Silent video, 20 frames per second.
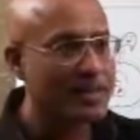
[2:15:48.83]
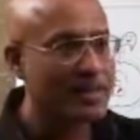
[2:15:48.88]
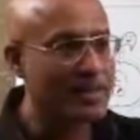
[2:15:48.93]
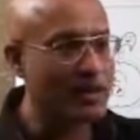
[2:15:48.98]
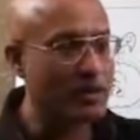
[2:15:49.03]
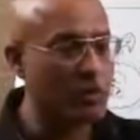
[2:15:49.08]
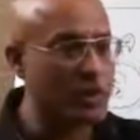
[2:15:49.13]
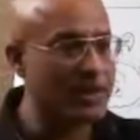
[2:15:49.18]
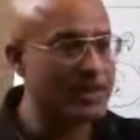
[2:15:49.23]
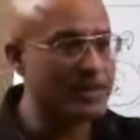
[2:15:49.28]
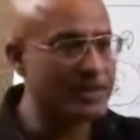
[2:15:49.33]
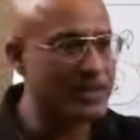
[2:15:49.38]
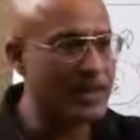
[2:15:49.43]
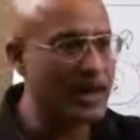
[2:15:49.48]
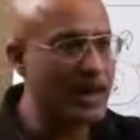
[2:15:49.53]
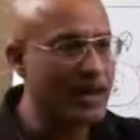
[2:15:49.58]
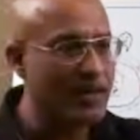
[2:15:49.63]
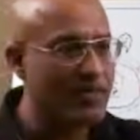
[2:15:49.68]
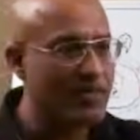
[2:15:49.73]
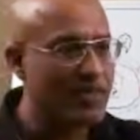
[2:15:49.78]
regulating
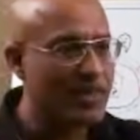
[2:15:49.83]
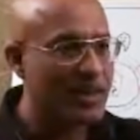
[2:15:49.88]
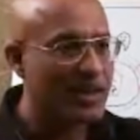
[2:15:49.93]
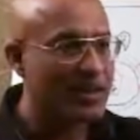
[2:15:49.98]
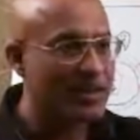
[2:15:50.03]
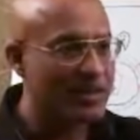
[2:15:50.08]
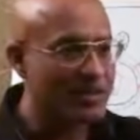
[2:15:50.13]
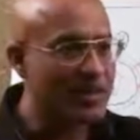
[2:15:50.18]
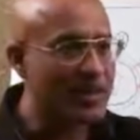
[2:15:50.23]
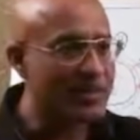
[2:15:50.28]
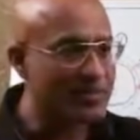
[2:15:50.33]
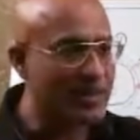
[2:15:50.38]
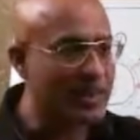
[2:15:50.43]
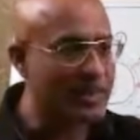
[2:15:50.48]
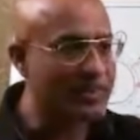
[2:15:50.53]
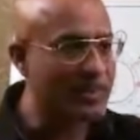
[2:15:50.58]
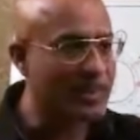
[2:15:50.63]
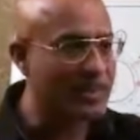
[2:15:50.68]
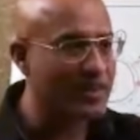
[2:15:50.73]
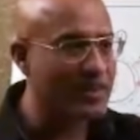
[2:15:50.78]
the
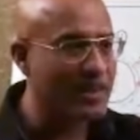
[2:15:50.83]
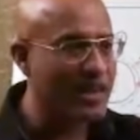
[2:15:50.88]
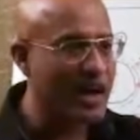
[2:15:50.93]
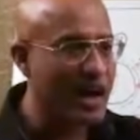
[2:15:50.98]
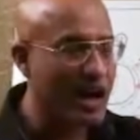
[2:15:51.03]
translation,